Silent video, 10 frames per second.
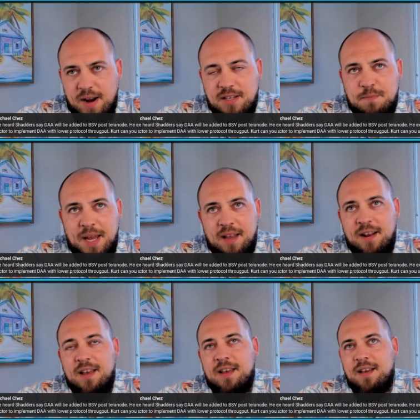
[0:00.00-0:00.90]
the
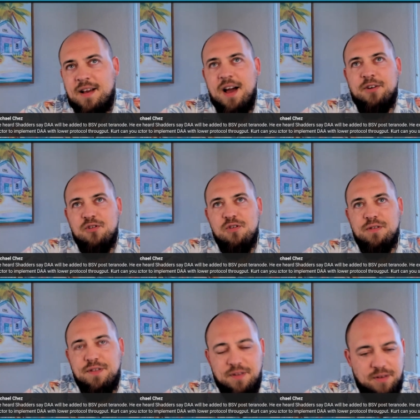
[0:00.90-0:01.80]
greatest man
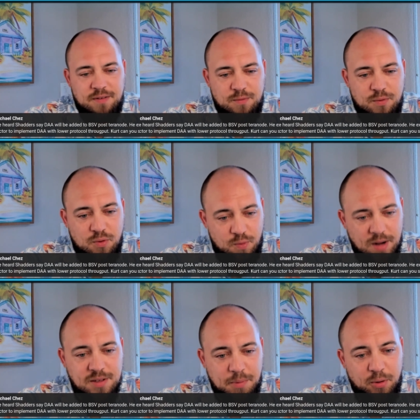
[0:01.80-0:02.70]
on earth
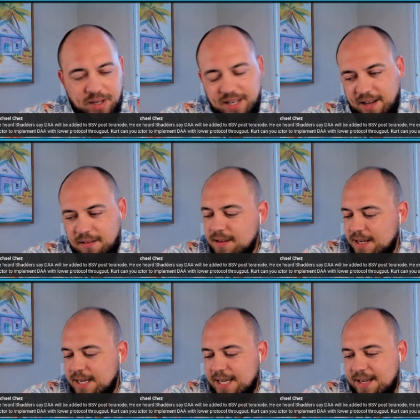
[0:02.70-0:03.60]
who wears a
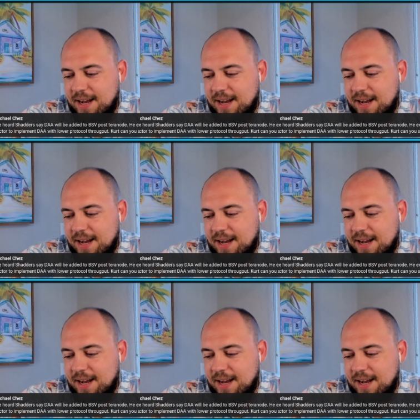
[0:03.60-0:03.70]
ponytail.